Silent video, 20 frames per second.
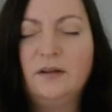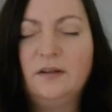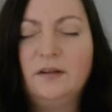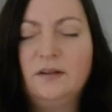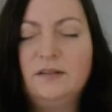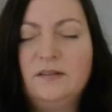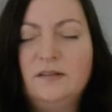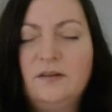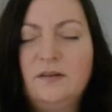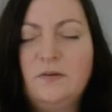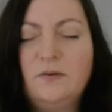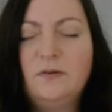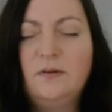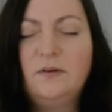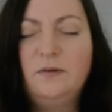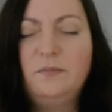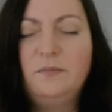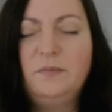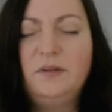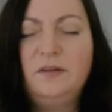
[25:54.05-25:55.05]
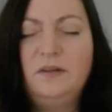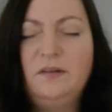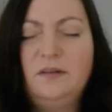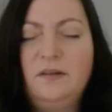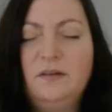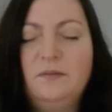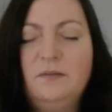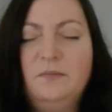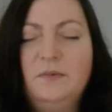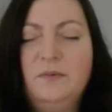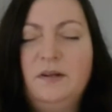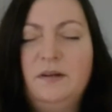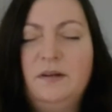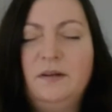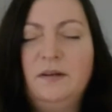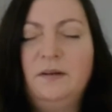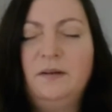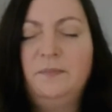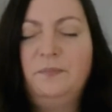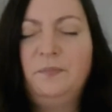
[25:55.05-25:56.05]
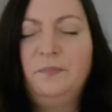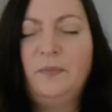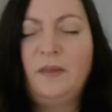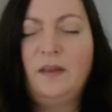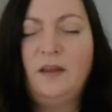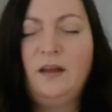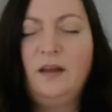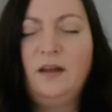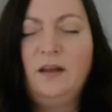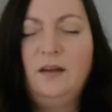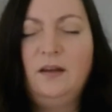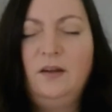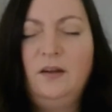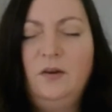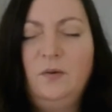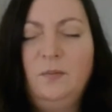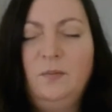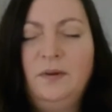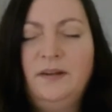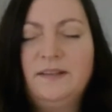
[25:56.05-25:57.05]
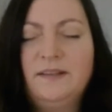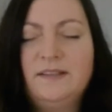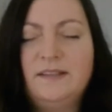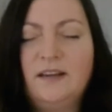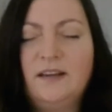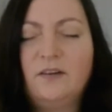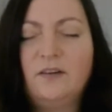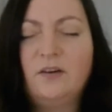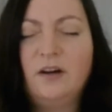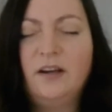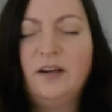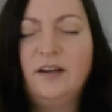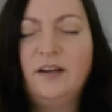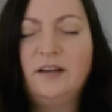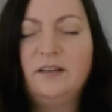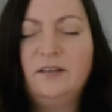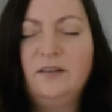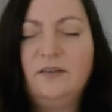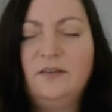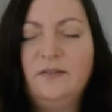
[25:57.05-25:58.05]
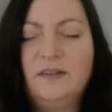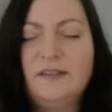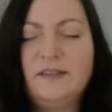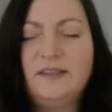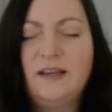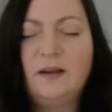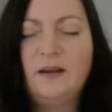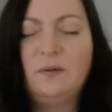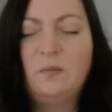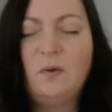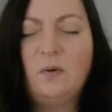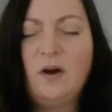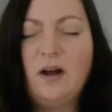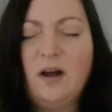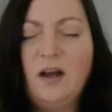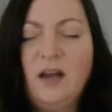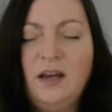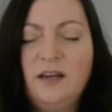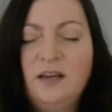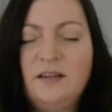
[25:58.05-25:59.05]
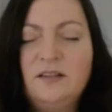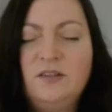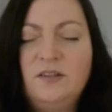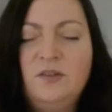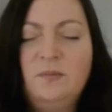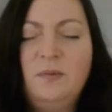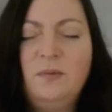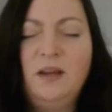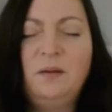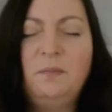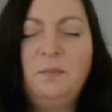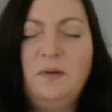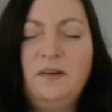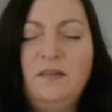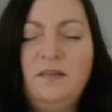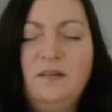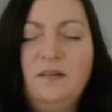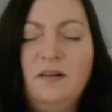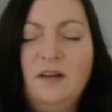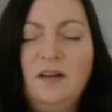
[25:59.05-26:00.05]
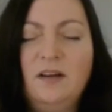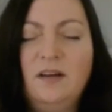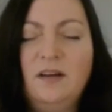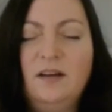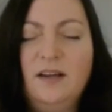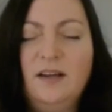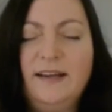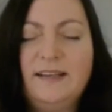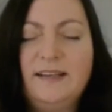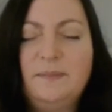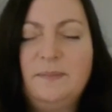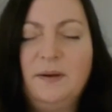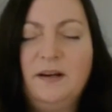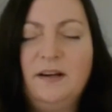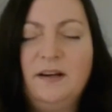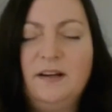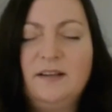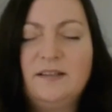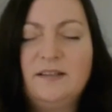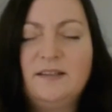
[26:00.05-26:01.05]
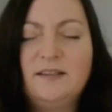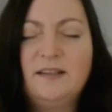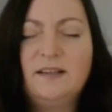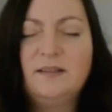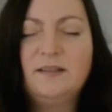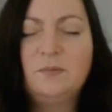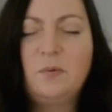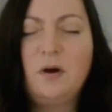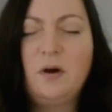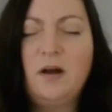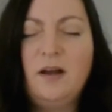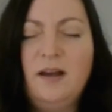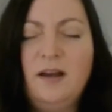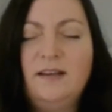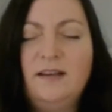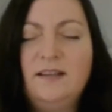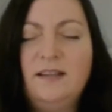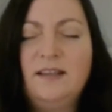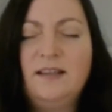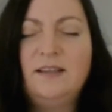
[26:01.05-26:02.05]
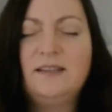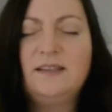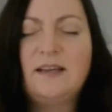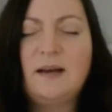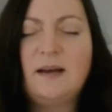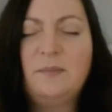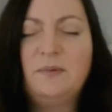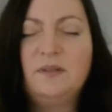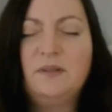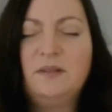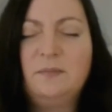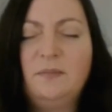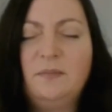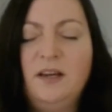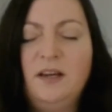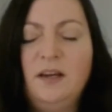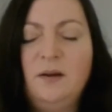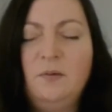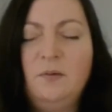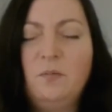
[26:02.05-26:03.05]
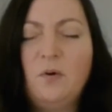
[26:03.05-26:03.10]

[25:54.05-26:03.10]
So when a human is like crying at the universe saying, "Why did you make me experience this? Why did this happen to me?